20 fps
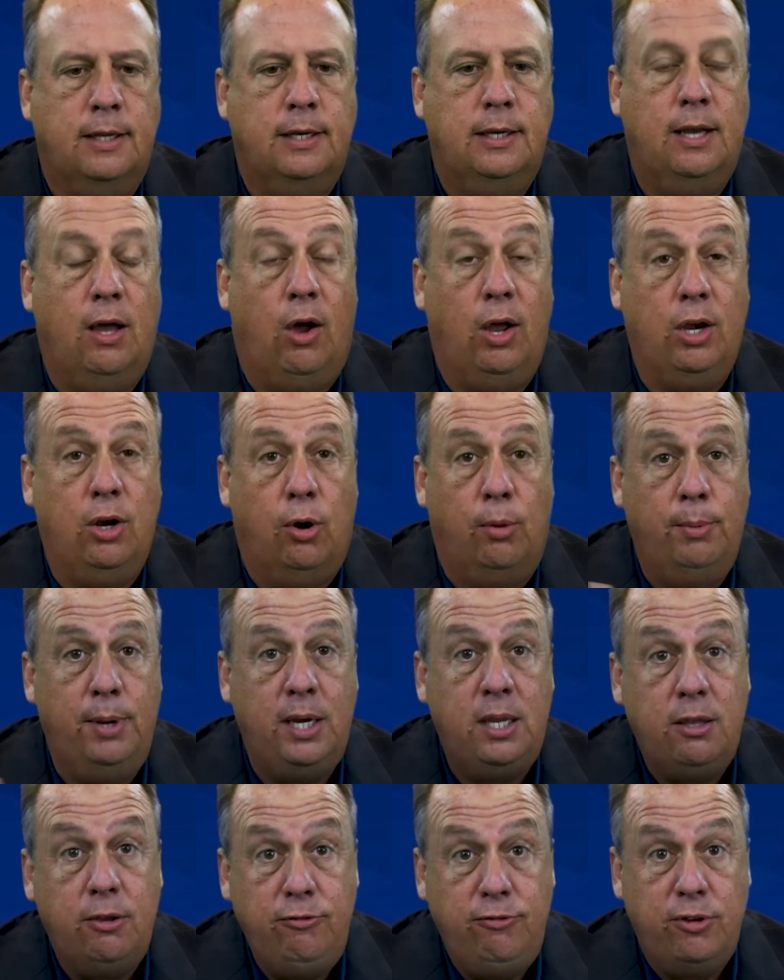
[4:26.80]
Now, I know
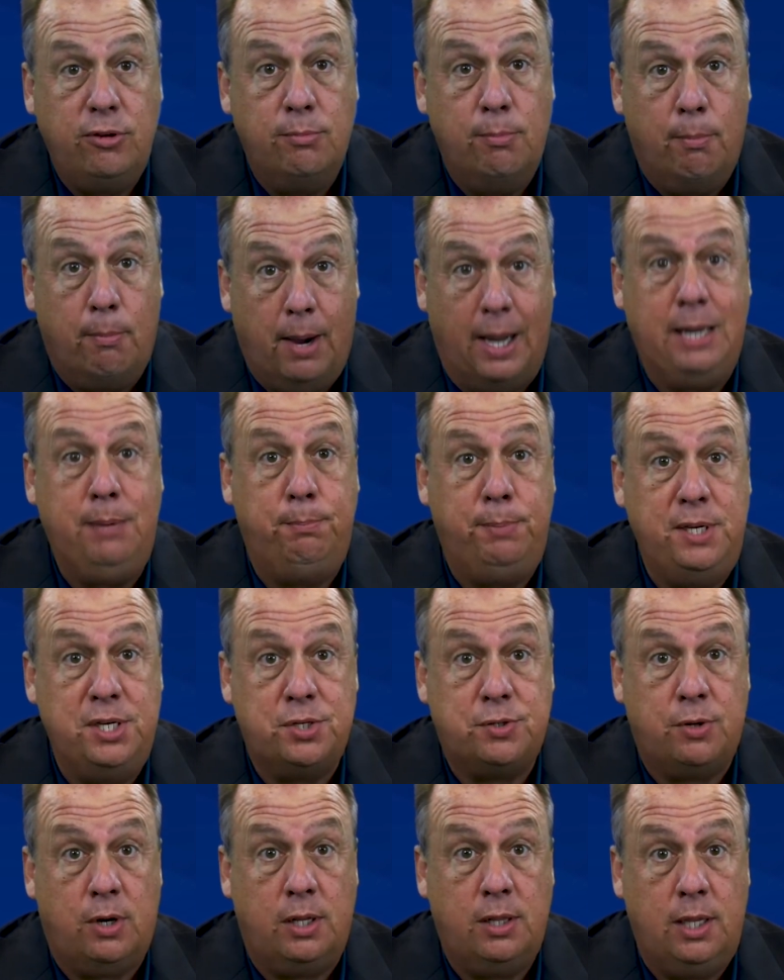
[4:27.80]
many of you might be
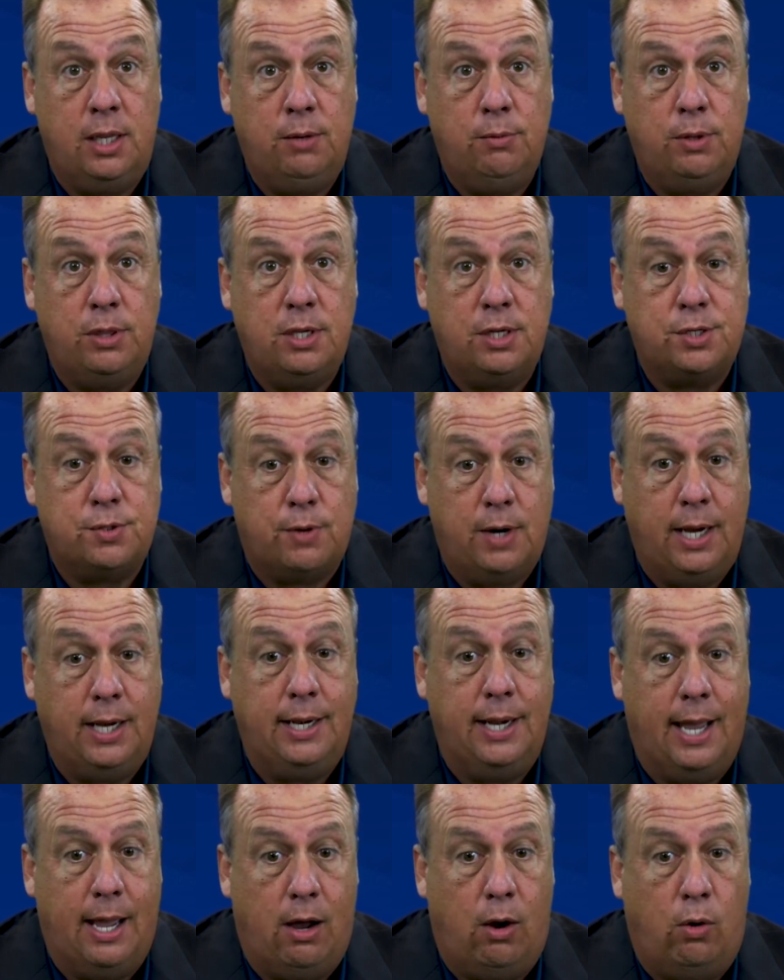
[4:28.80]
struggling with this right
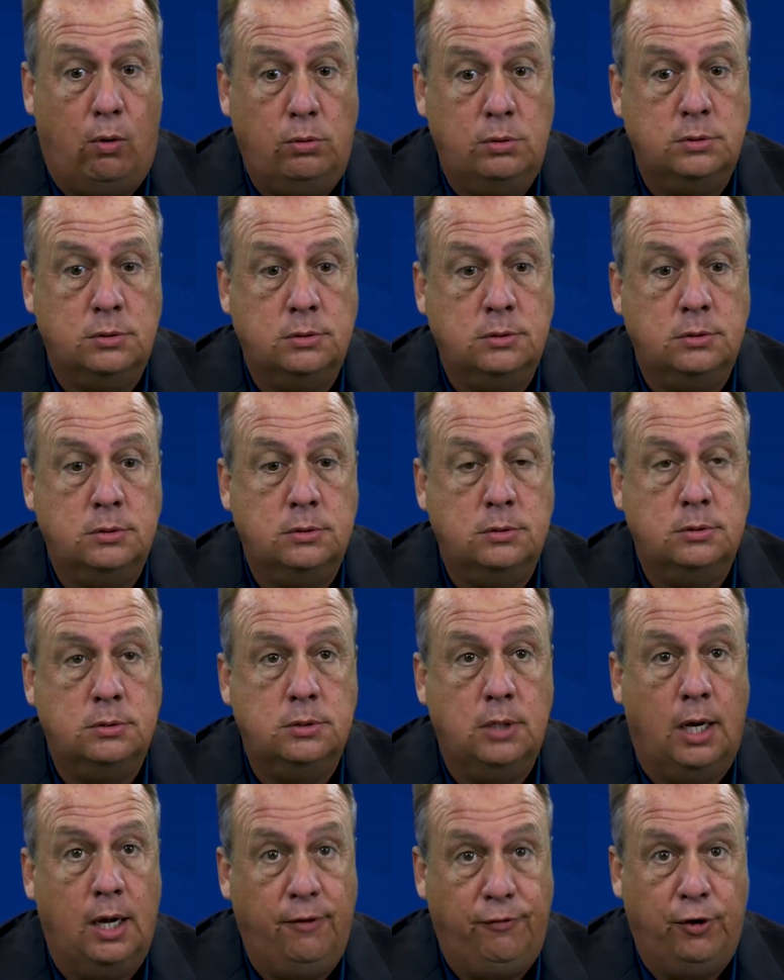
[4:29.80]
now,
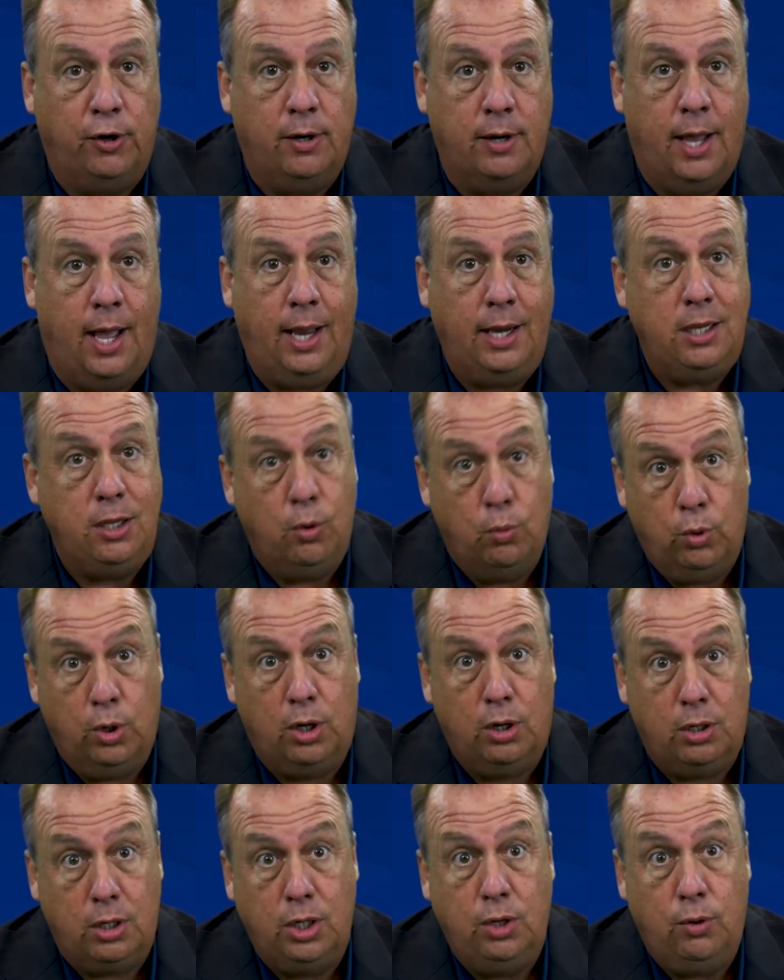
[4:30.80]
and if you're not, you
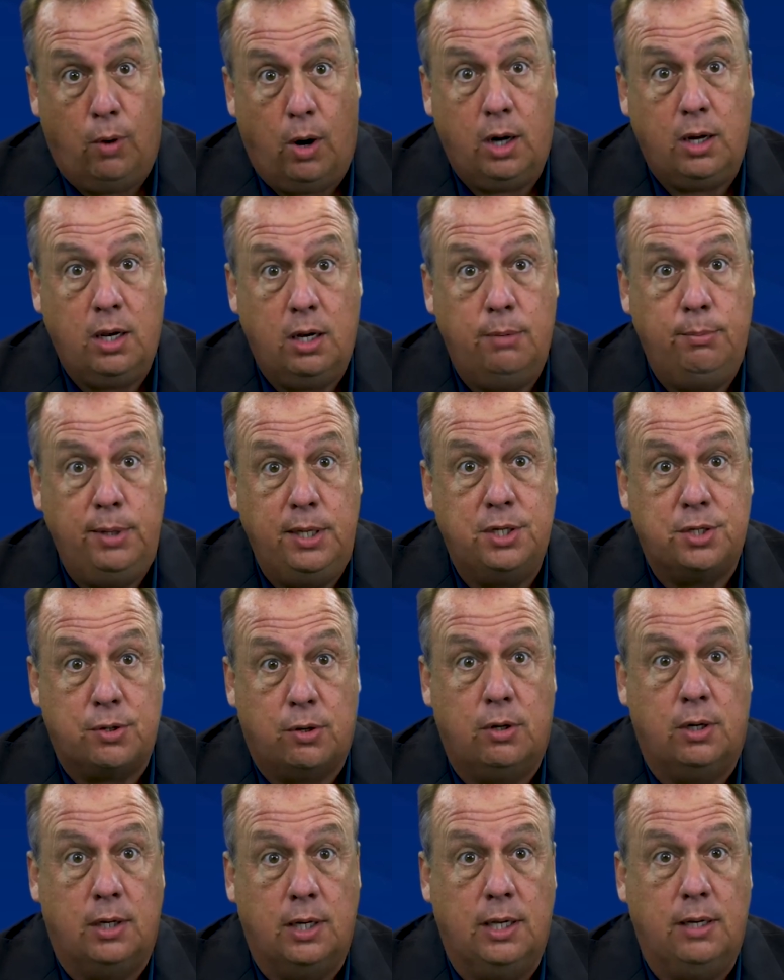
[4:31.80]
are going to be
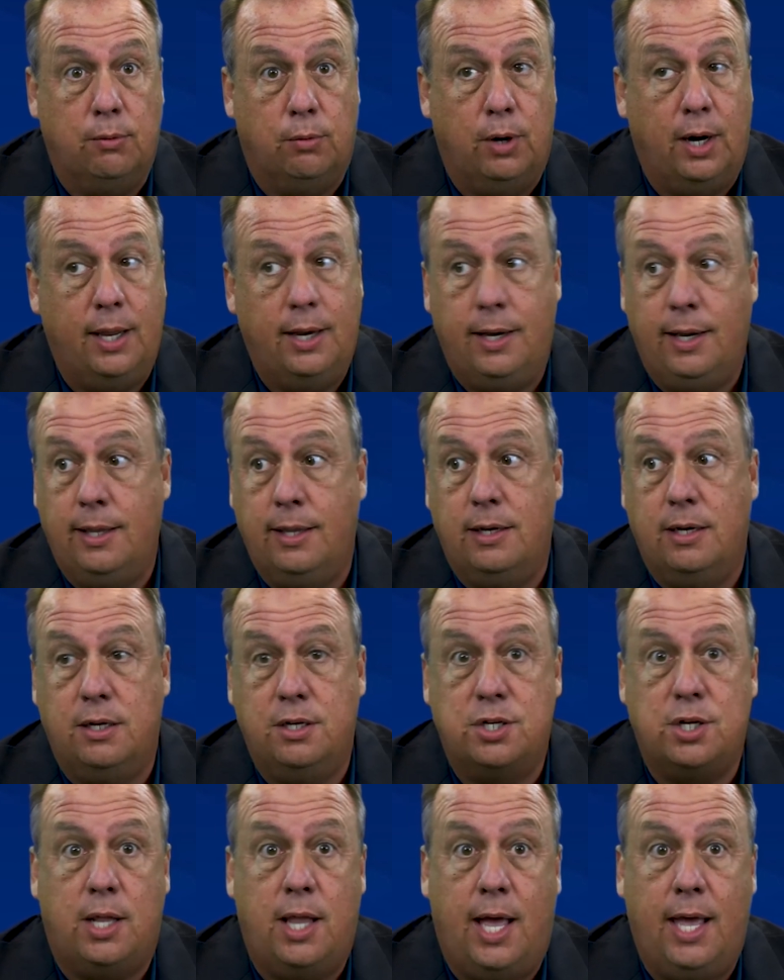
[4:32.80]
shortly. We're heading into
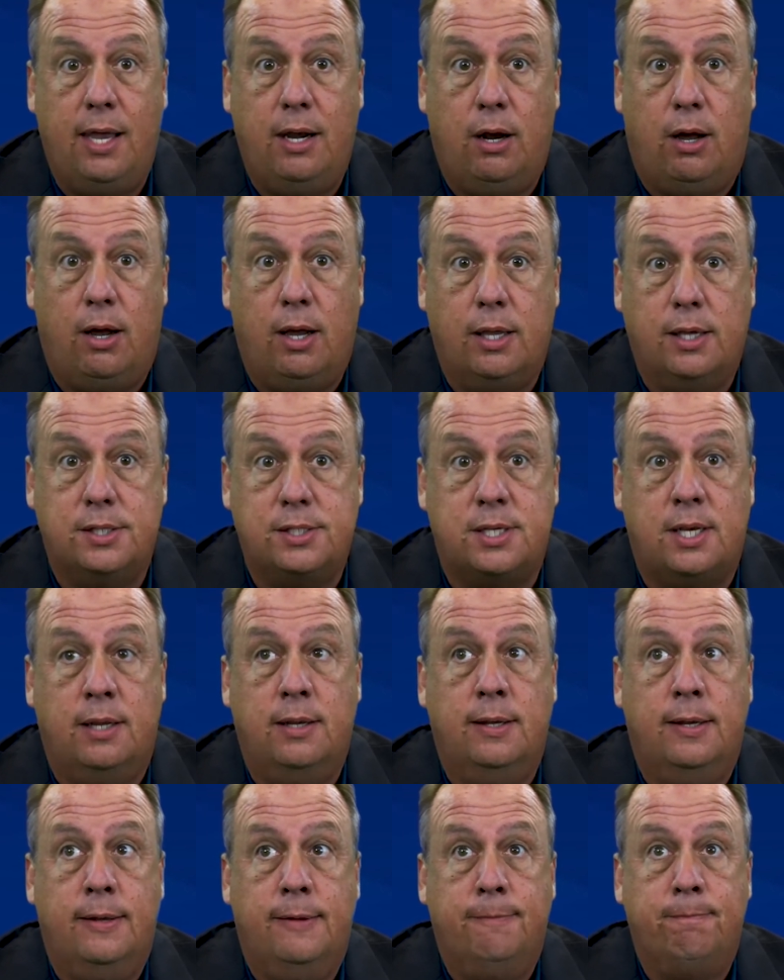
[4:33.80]
July and August,
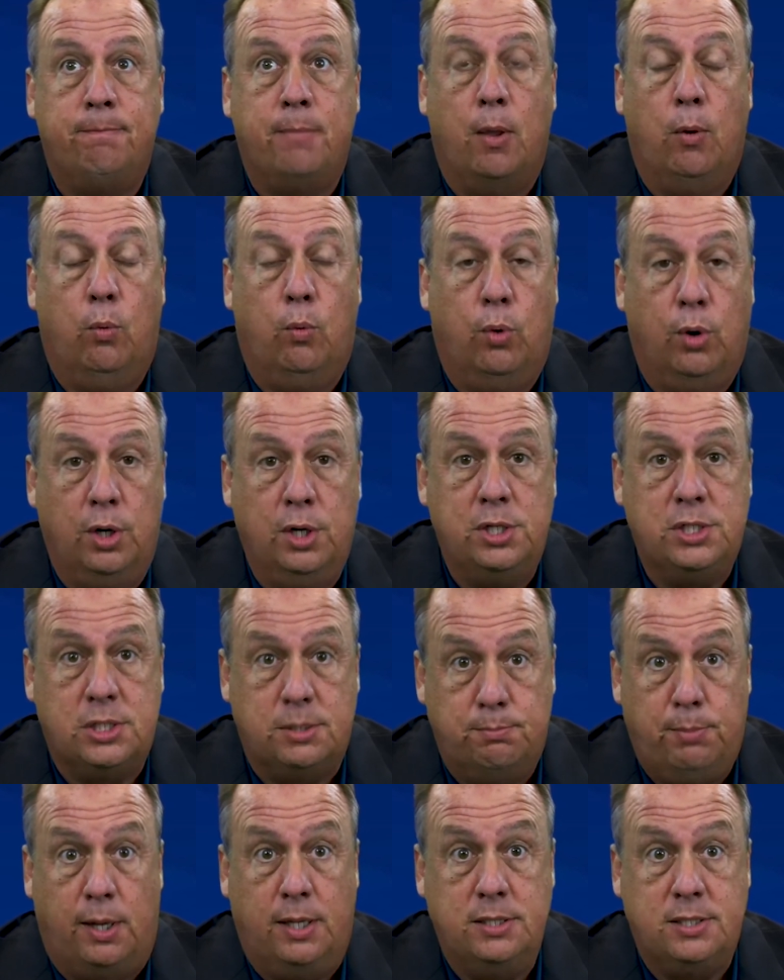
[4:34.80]
worst
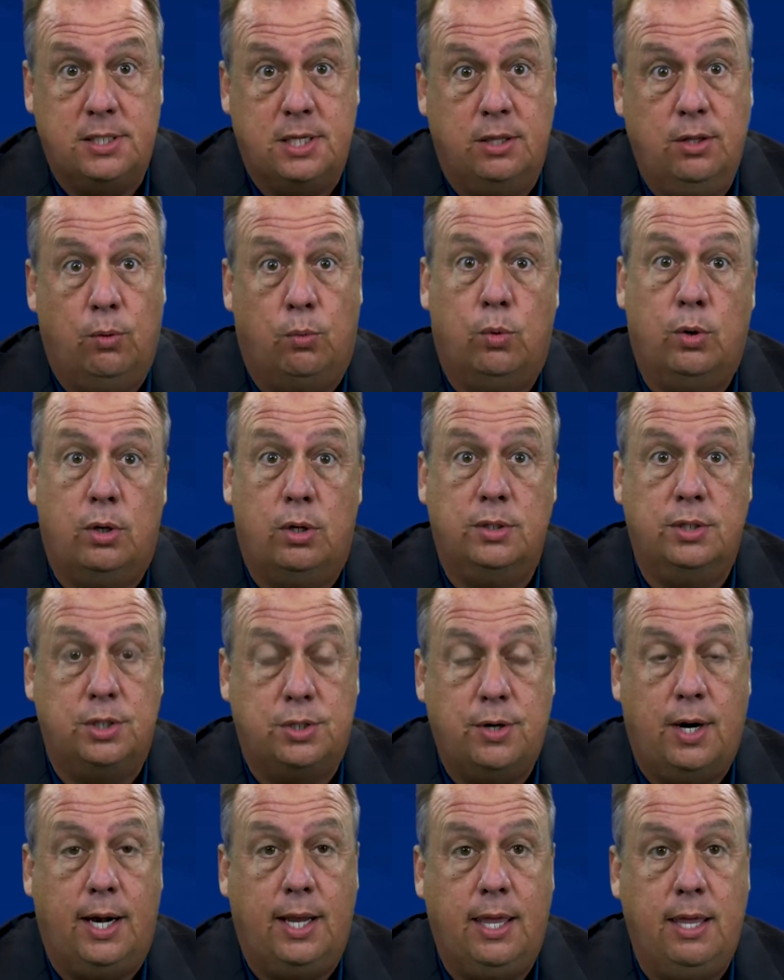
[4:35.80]
months in the world to
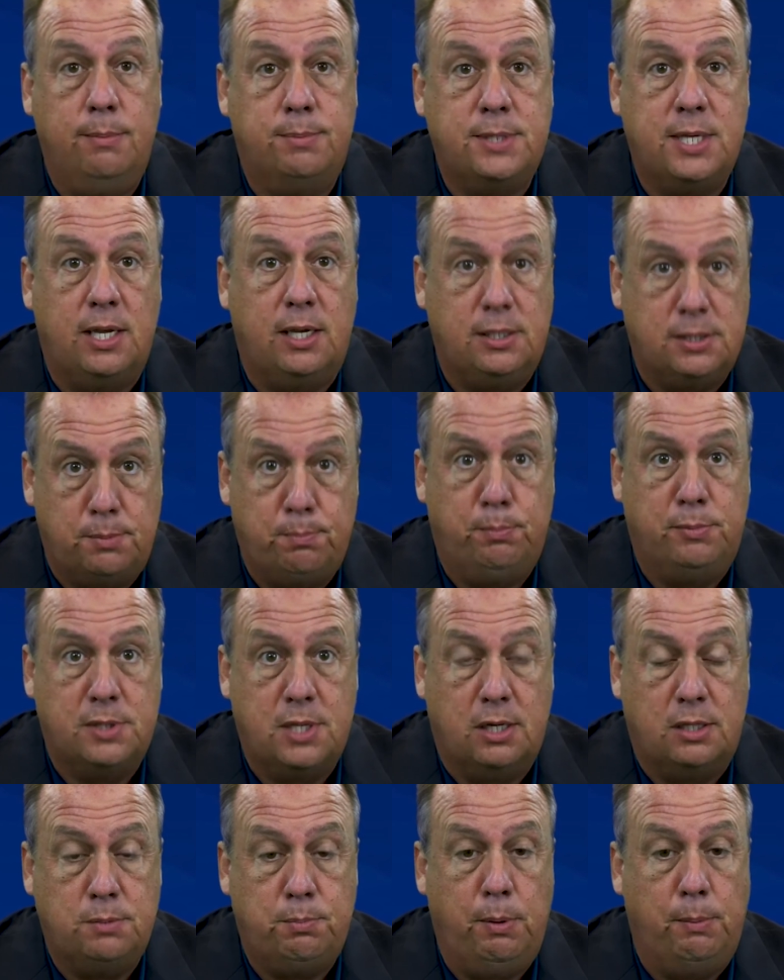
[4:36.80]
try to keep
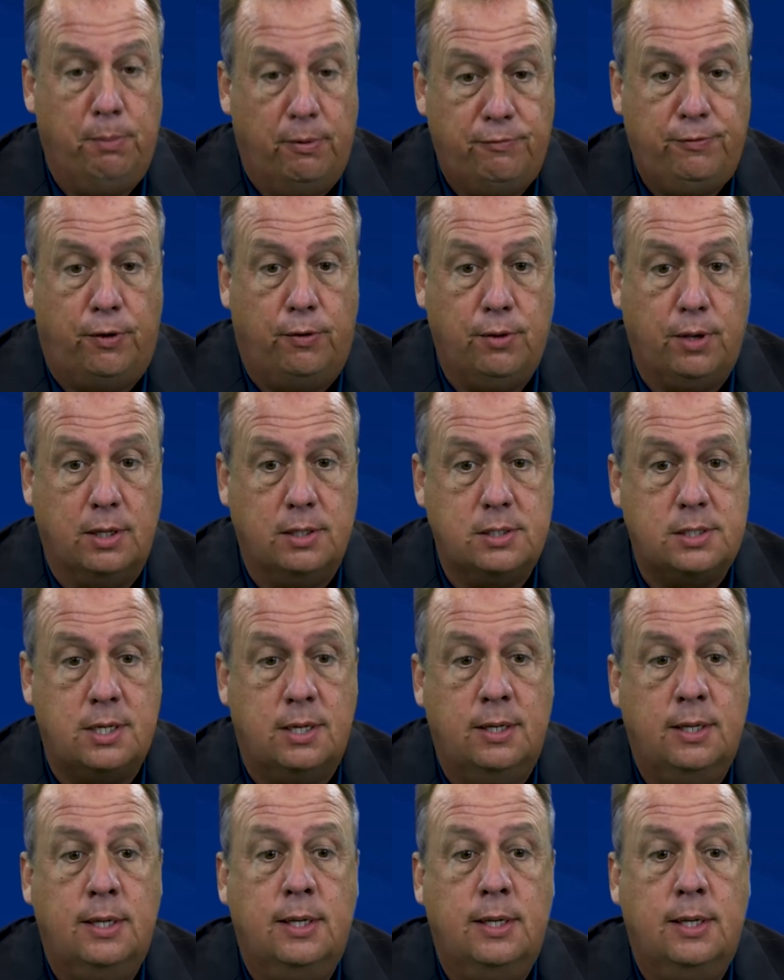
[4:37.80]
salespeople focused.